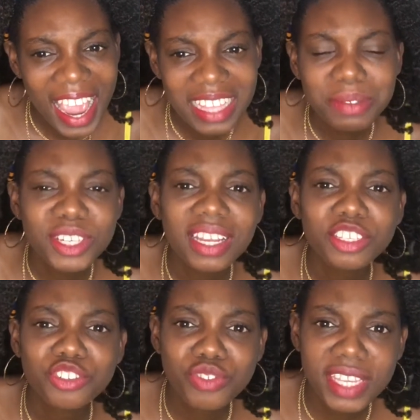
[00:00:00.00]
Especially
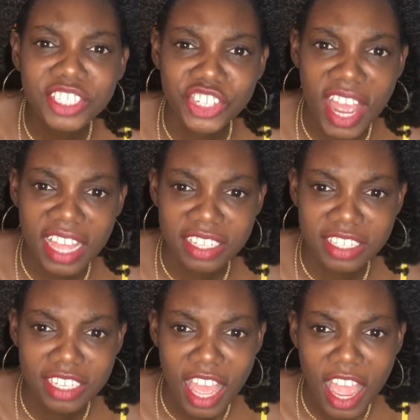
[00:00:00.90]

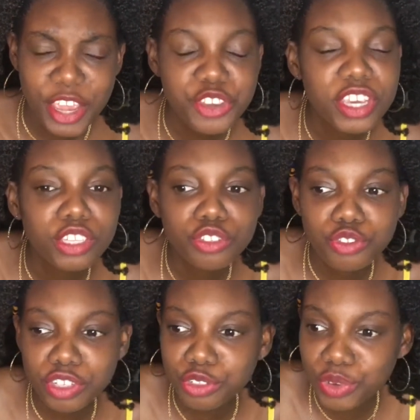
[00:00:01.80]
strangers.
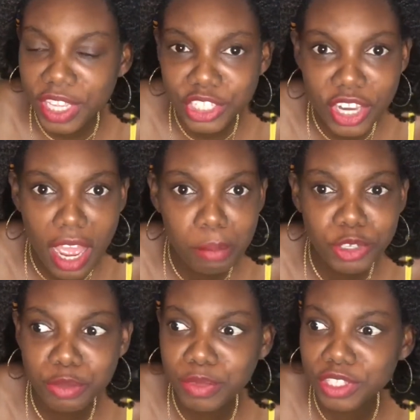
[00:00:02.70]
You're stranger, I'm
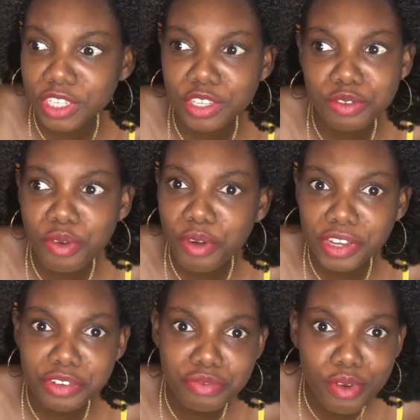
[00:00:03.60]
just meeting you
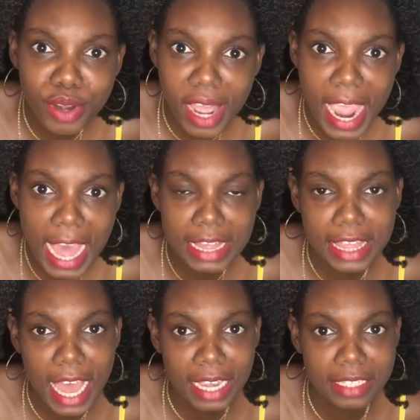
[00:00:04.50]
on the road and
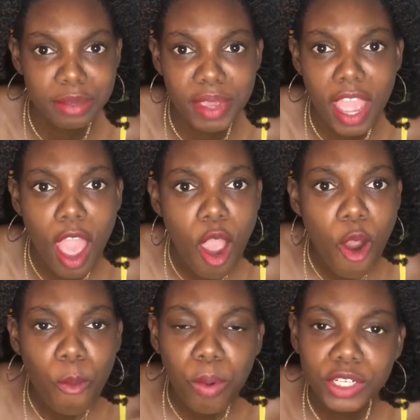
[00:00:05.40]
you're asking me,
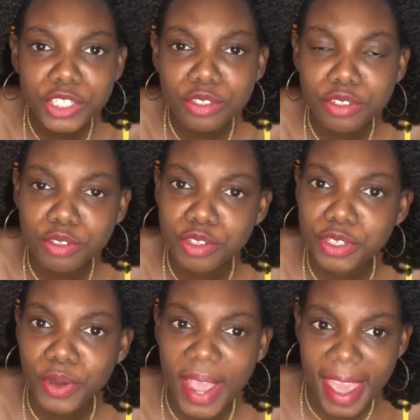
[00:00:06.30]
what do you do to
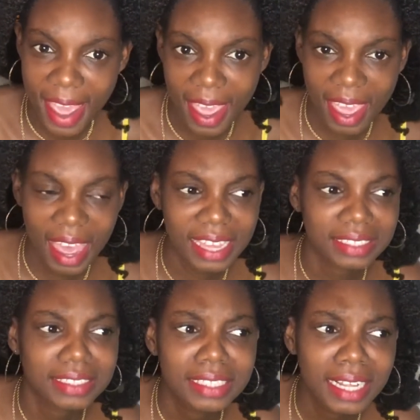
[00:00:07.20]
your hair?
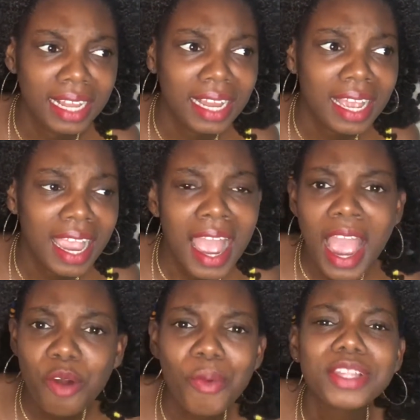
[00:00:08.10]
And
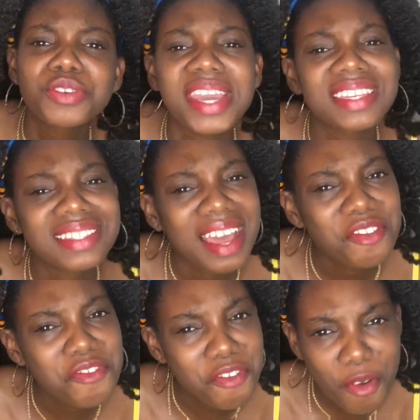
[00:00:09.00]
where do I start
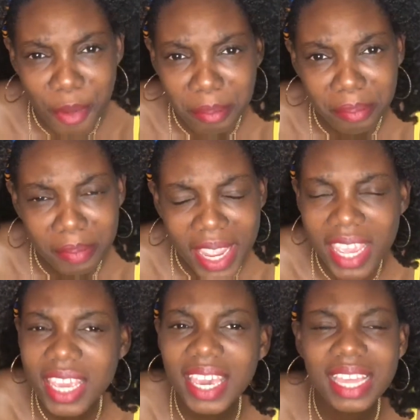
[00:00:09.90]
from?
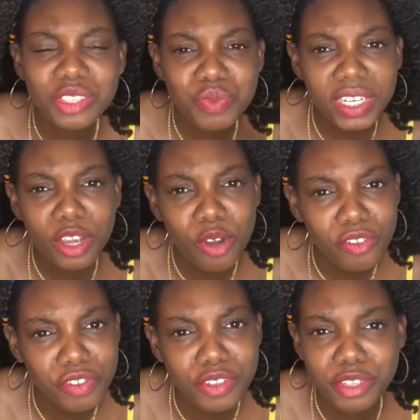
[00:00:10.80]
It gets really
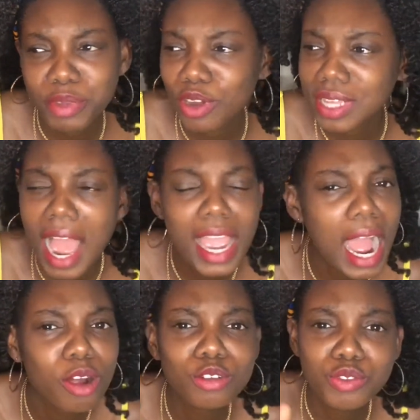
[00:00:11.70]
confusing because
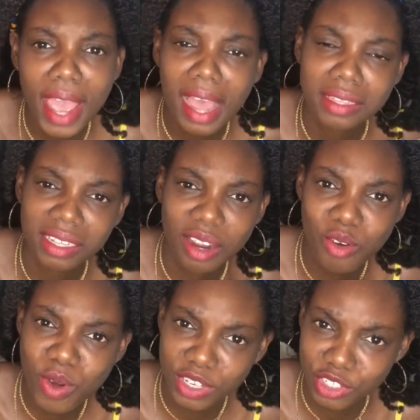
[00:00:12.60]
how do I answer
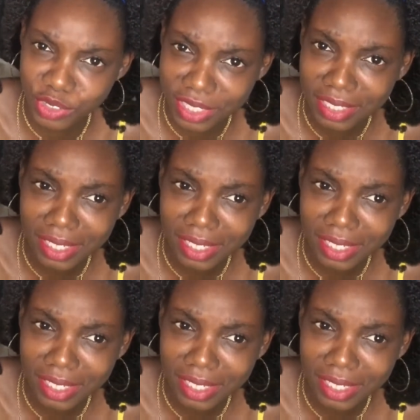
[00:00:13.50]
that question?